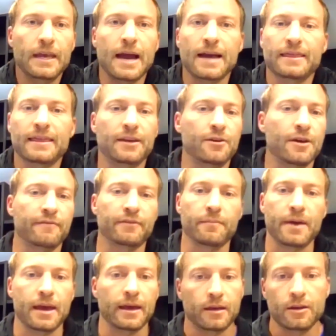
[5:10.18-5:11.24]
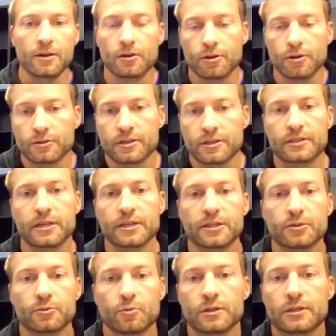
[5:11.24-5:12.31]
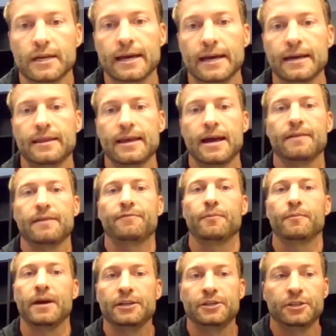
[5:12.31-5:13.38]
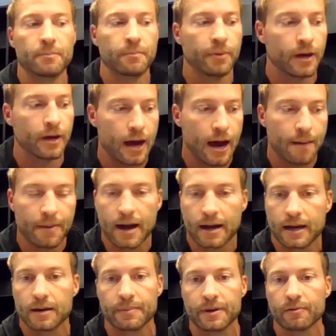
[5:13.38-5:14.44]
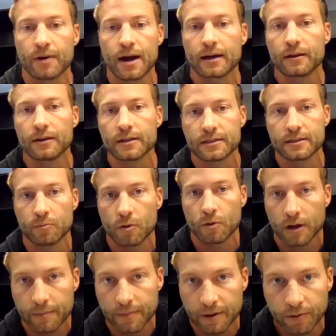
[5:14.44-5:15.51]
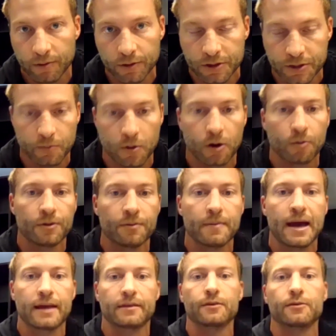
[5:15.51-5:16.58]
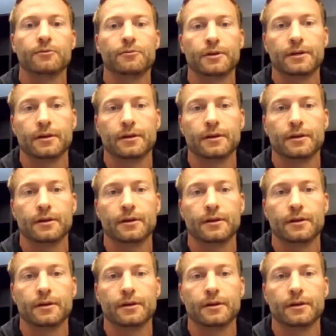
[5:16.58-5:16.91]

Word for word: Yeah, I think you have to make, you know, those decisions once I get that information, but I'm not going to be reckless and we're going to be really smart with Matthew.